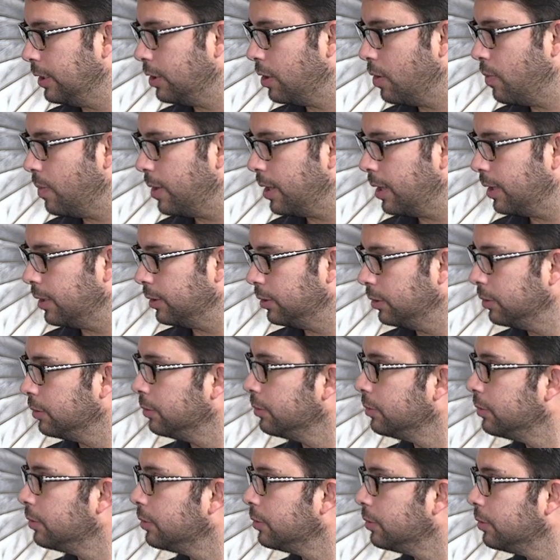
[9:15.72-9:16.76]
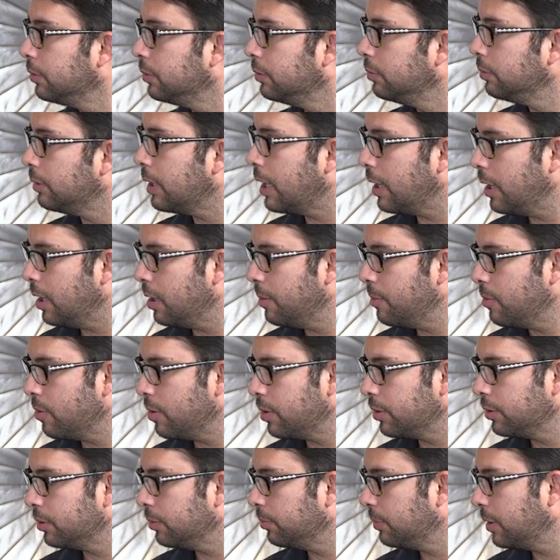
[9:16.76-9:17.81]
don't want to do that
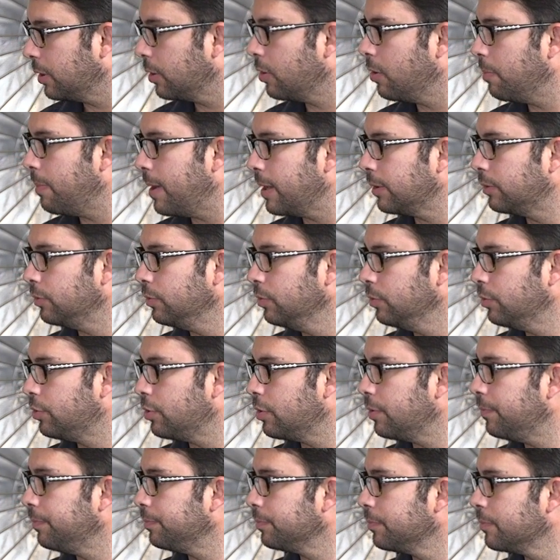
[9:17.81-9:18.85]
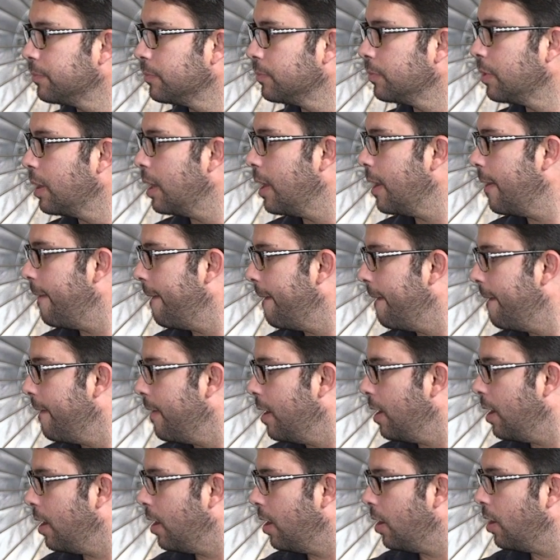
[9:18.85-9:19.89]
anymore, so I'm going to go back to neutral.
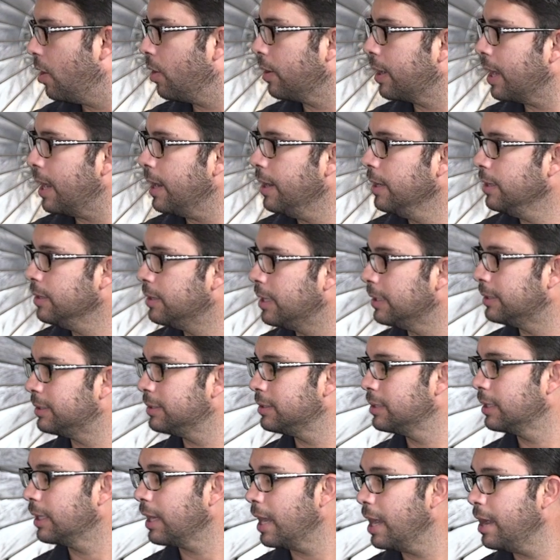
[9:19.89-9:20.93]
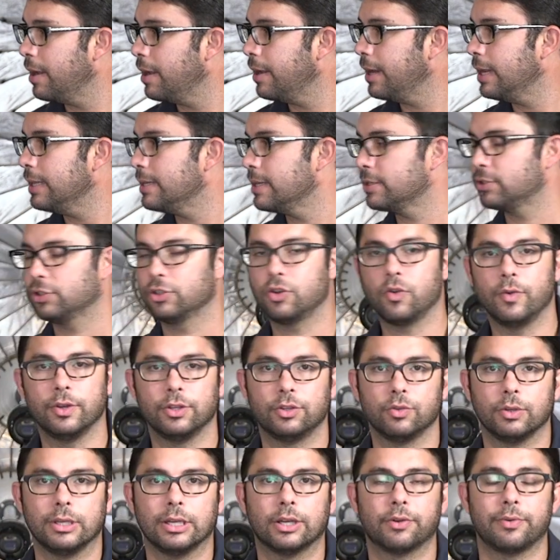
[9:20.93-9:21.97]
Okay, this is clarity. This is going
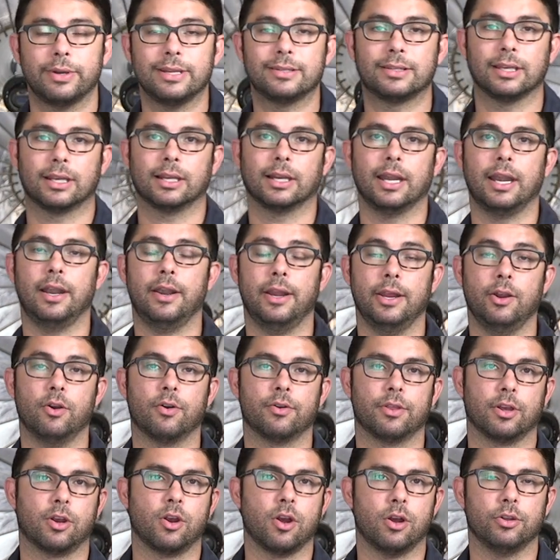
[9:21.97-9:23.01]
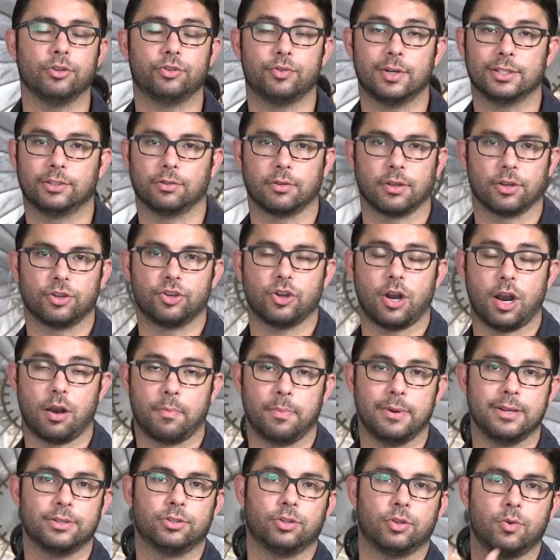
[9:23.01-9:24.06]
to increase the clarity or the contrast or the
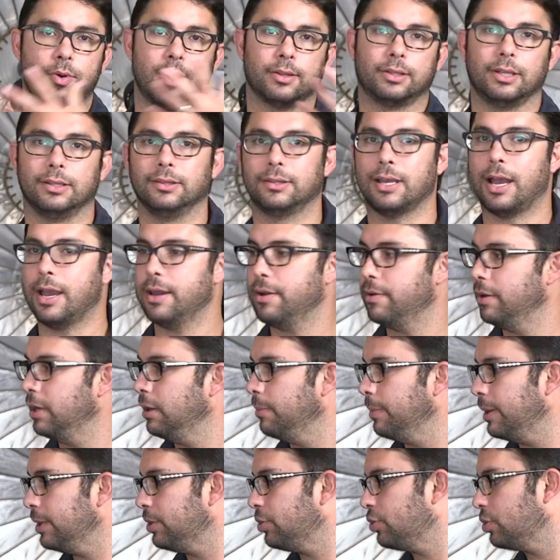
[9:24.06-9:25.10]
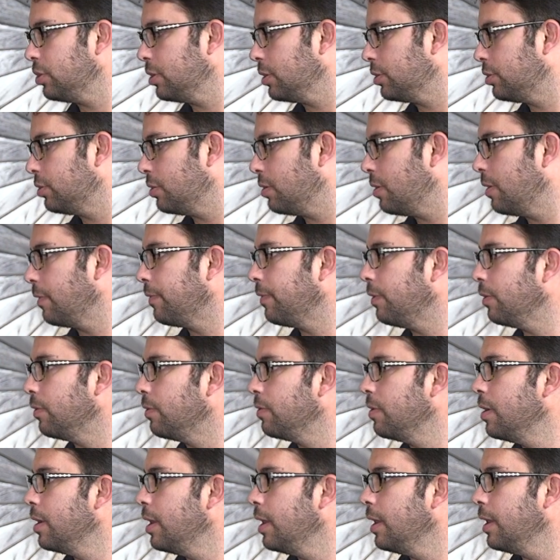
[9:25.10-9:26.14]
sharpness throughout the entire image. So if
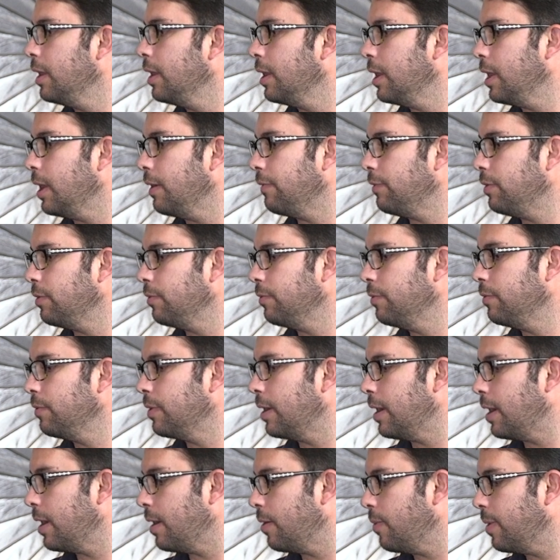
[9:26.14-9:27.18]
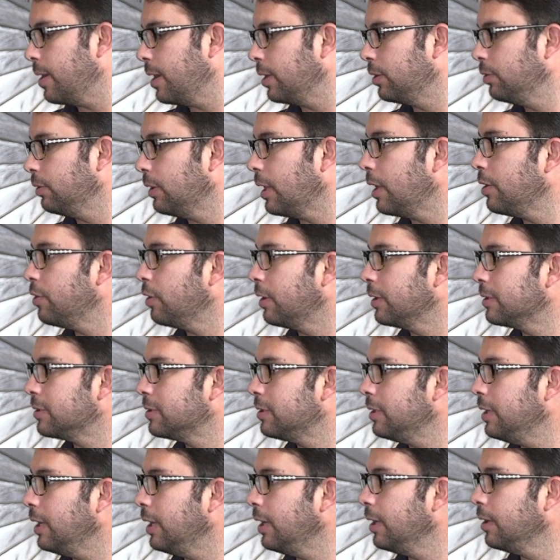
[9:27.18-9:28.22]
you want to do that, you can
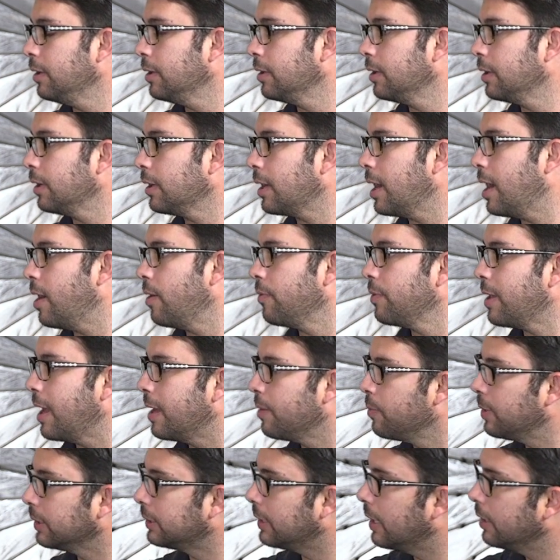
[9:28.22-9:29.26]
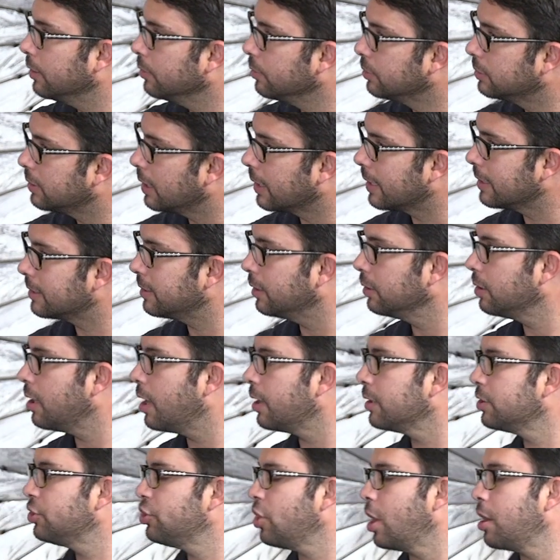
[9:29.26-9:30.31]
see what that looks like. It's a
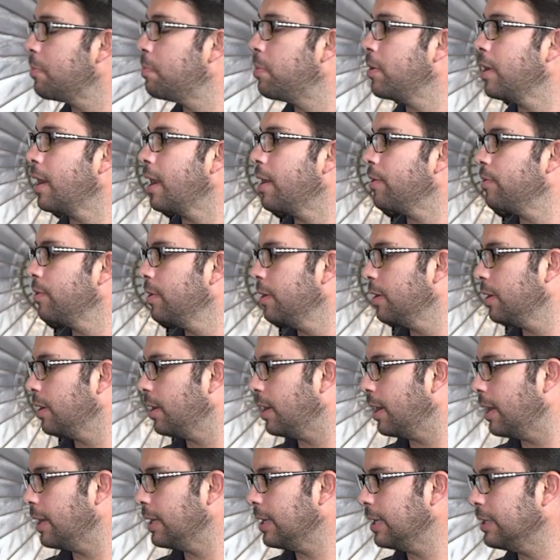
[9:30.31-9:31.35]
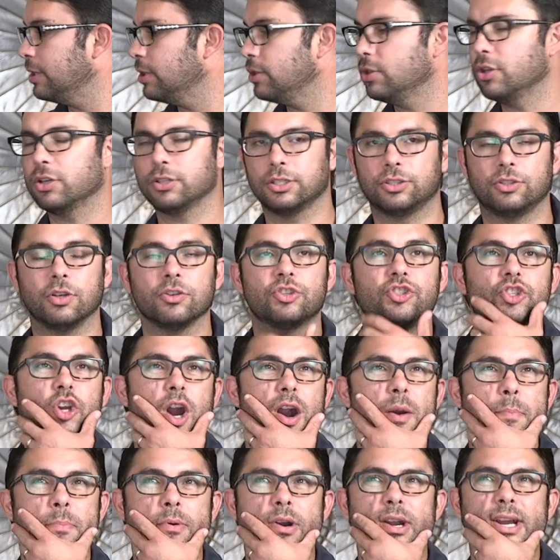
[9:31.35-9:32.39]
lot sharper now. And no, it's not
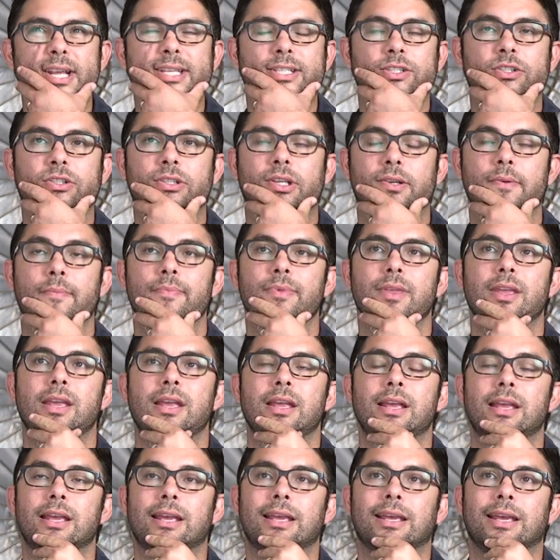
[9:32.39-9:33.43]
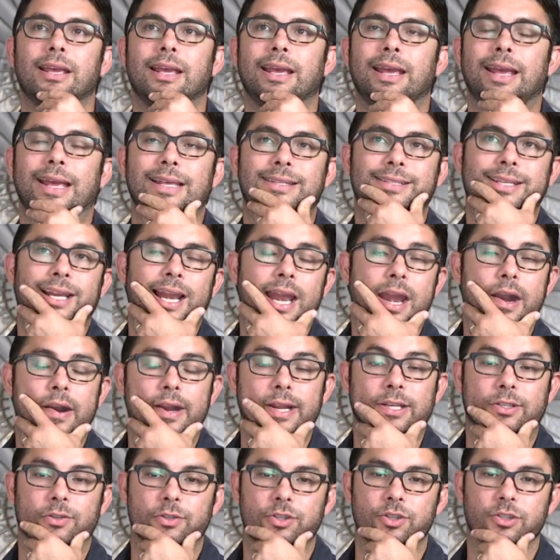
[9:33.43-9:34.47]
sharper. It's
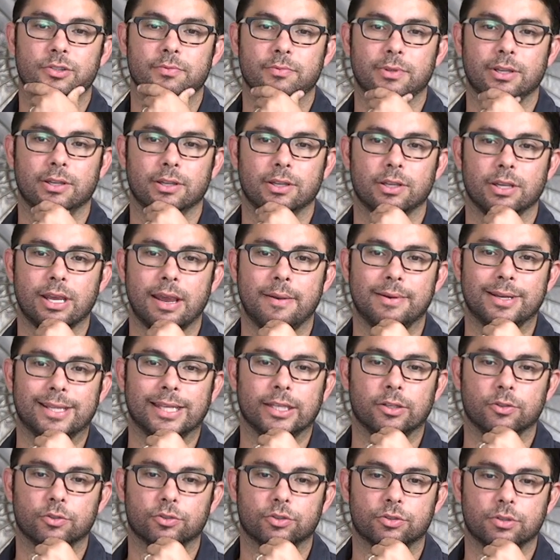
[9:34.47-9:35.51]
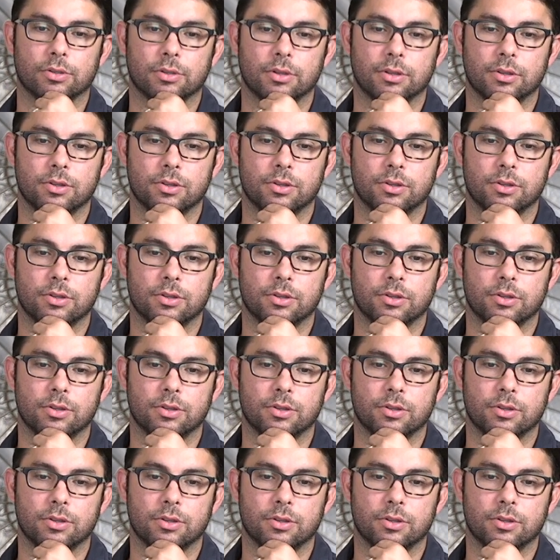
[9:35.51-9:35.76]
clarity. So everything looks